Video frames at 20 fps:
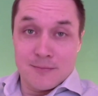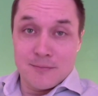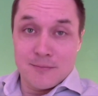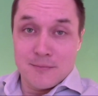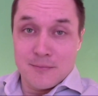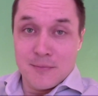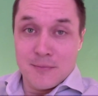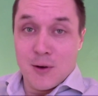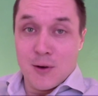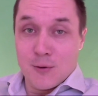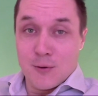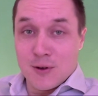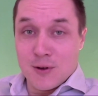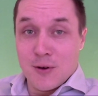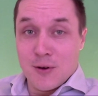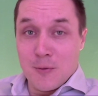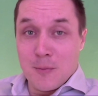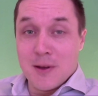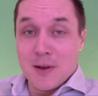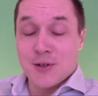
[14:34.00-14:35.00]
you
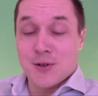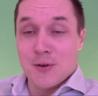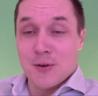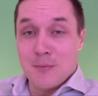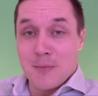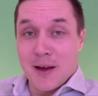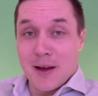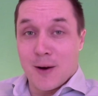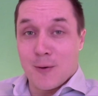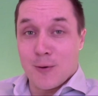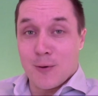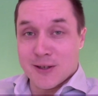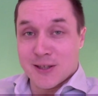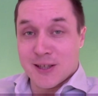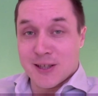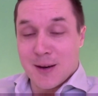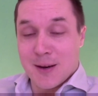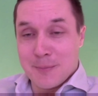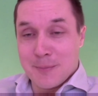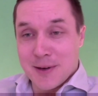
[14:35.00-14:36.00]
you mentioned my
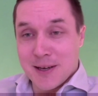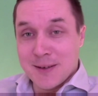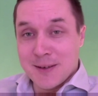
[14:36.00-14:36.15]
crushed company.